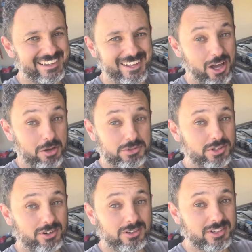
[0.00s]
I'm
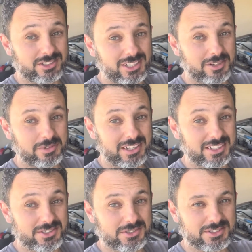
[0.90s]
sure there's going to be an
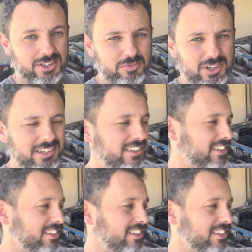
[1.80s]
issue somewhere